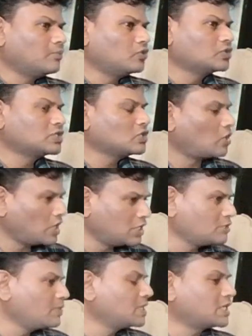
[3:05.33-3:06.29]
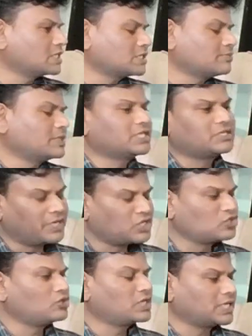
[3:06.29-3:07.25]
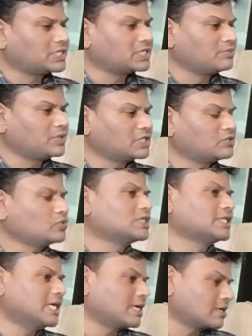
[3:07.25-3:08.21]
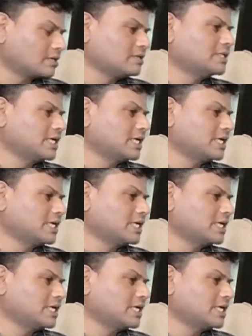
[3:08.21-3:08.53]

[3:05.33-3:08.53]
most knowledgeable customers, matured customers, which they are